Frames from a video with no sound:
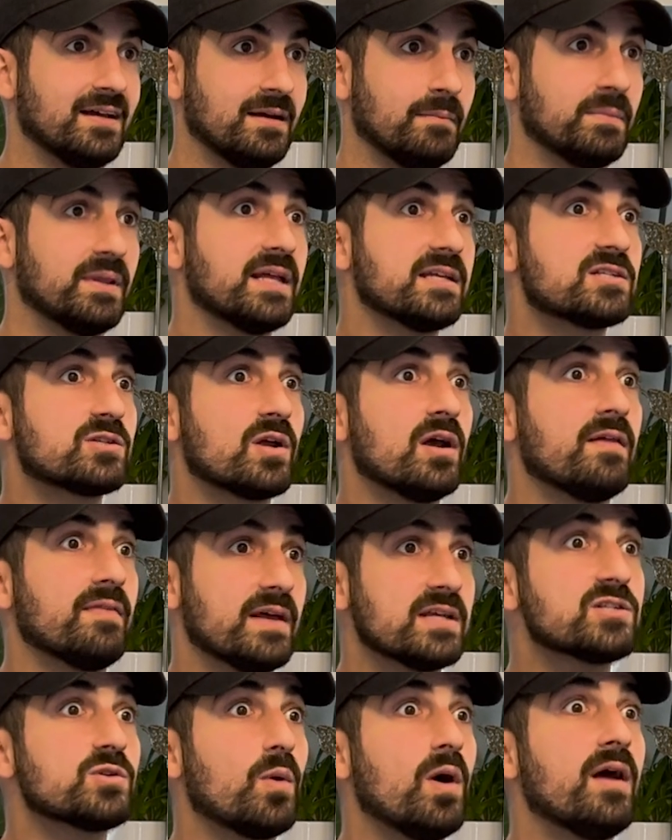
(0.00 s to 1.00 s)
but
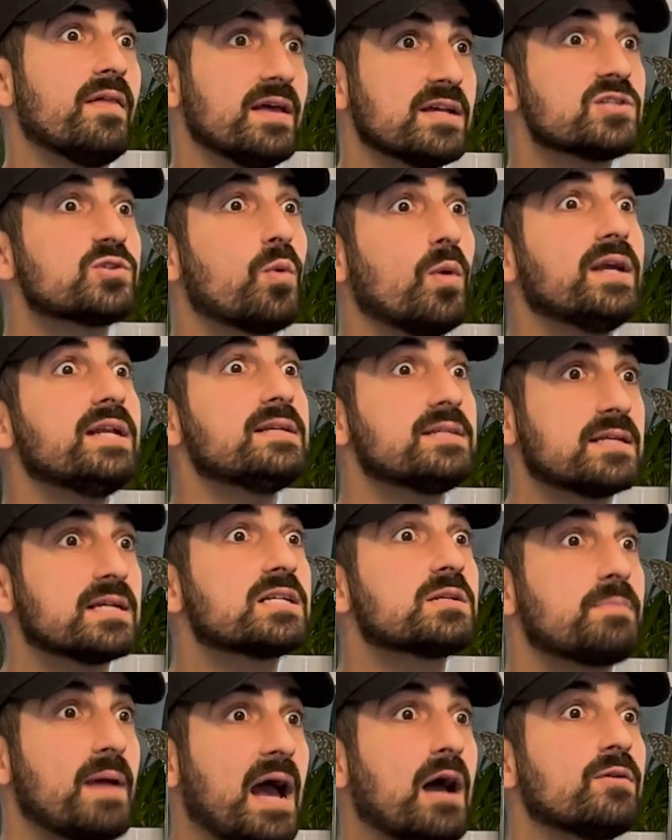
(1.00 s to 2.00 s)
that's 26
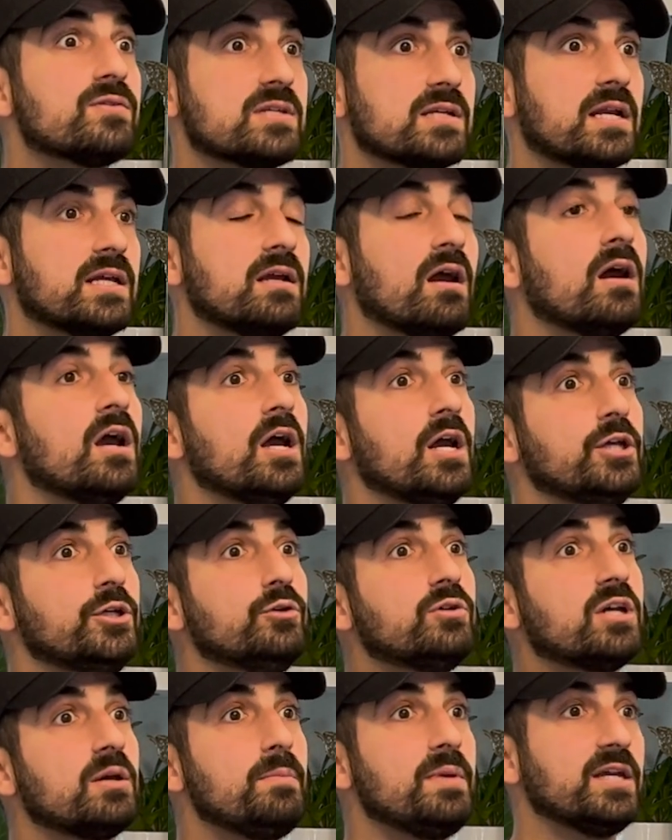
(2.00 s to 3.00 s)
pounds in a year. You
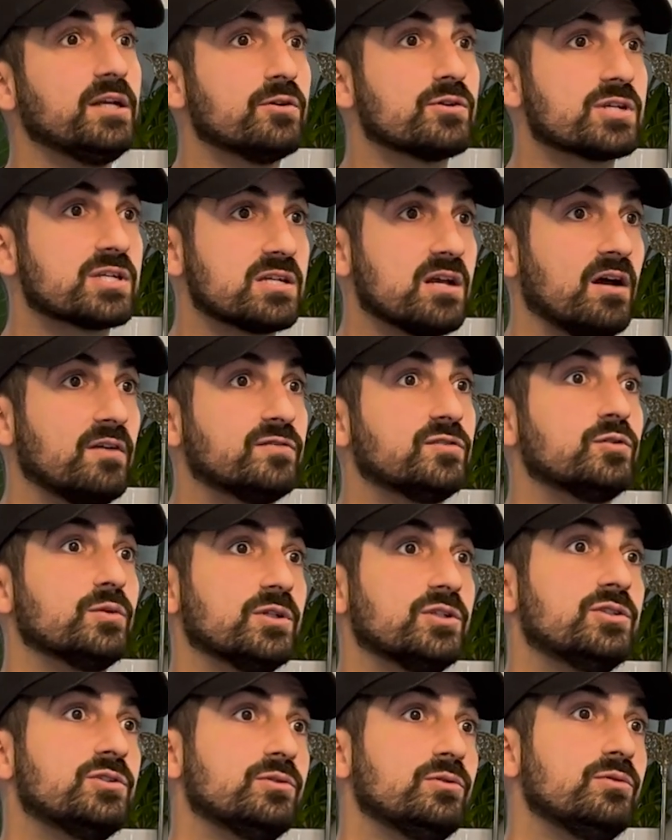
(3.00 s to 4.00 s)
commit yourself to a
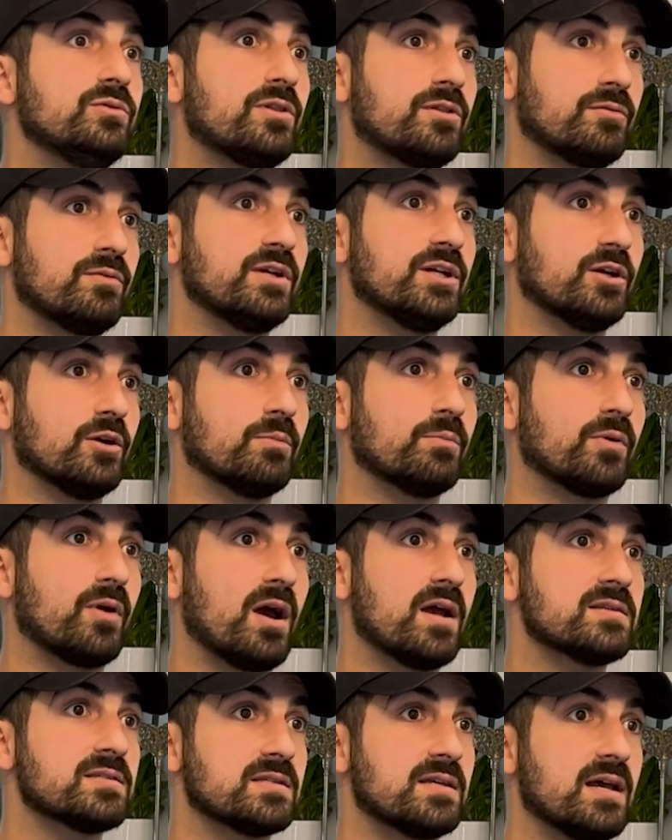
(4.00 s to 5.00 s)
2-3 year
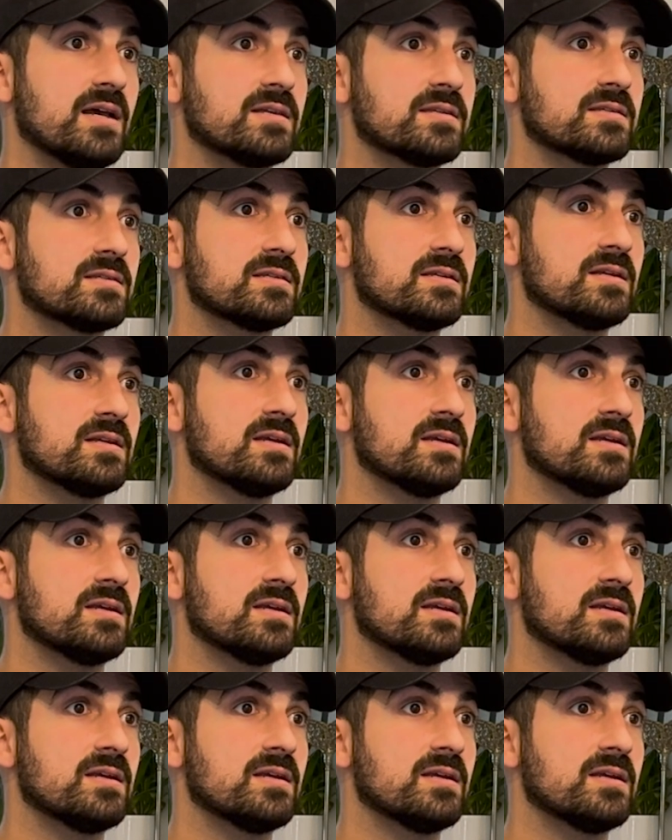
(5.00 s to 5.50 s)
process.